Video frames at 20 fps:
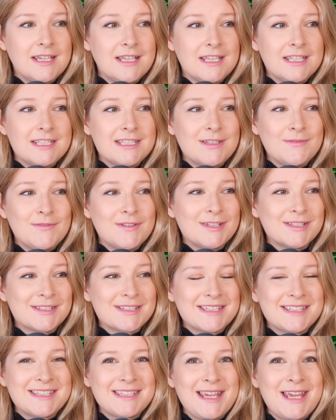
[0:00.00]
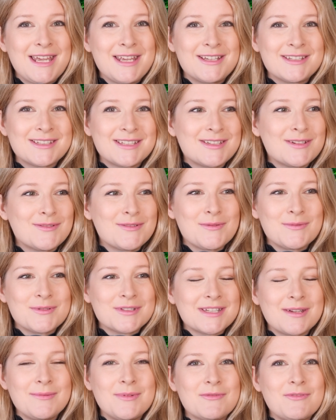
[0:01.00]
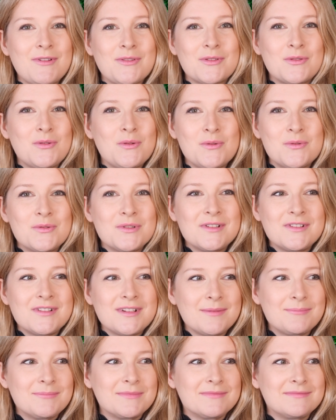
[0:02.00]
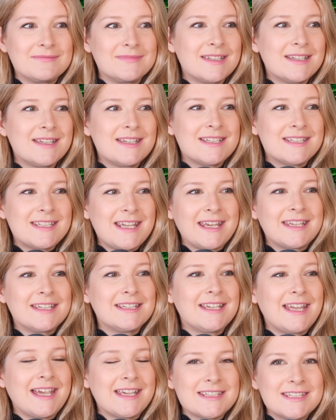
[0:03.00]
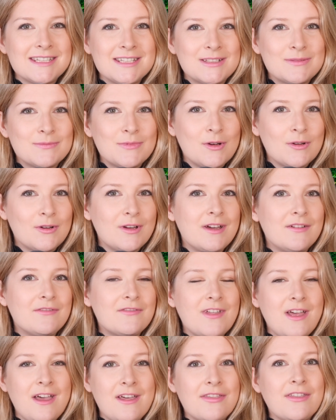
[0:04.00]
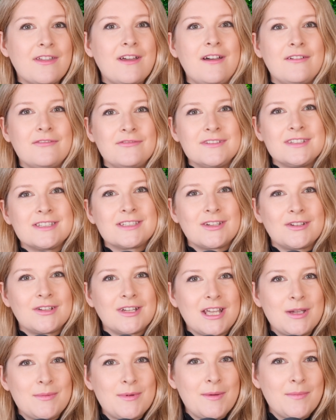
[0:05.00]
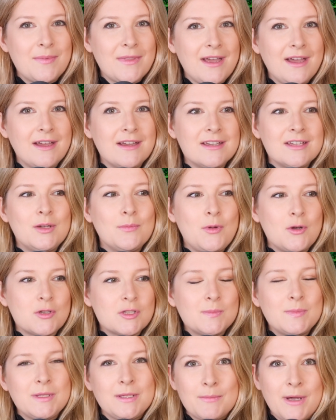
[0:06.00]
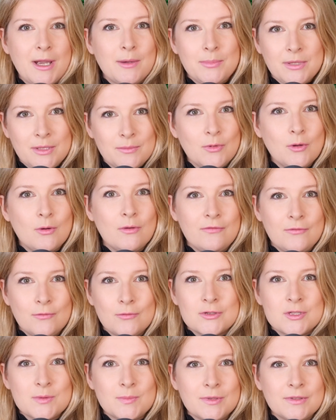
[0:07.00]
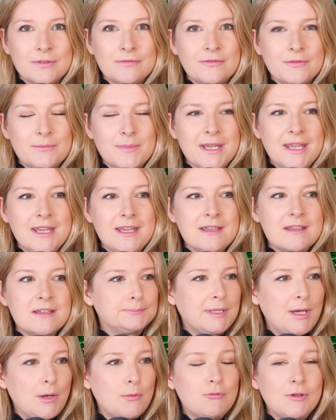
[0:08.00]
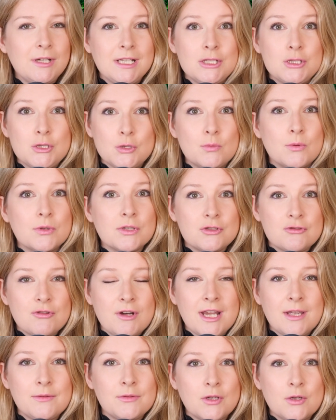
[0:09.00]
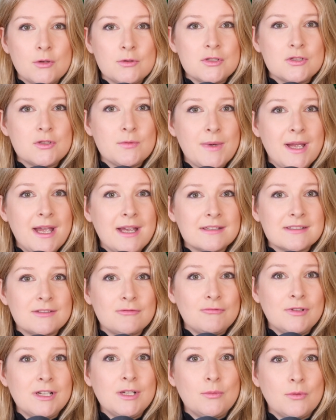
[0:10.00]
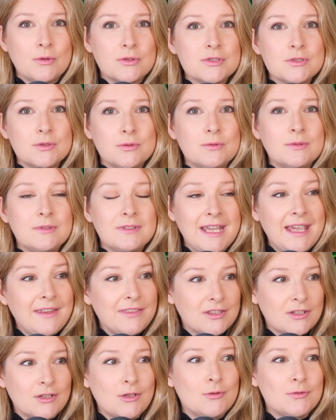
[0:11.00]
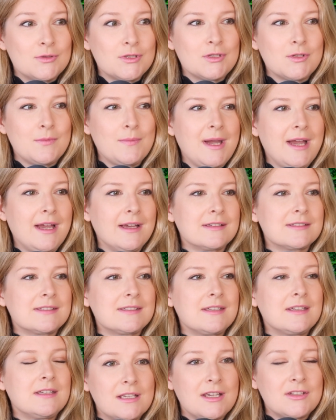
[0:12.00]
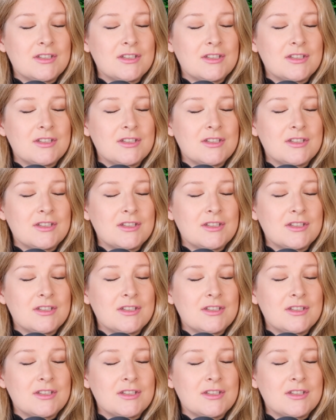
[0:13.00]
It's difficult to say because I don't know what's coming around the corner. I'm second guessing what other oven is going to come up that possibly might be more affordable for me. But I really do want to try out the Koda 2 Max. I really want to get the Koda 2 Max.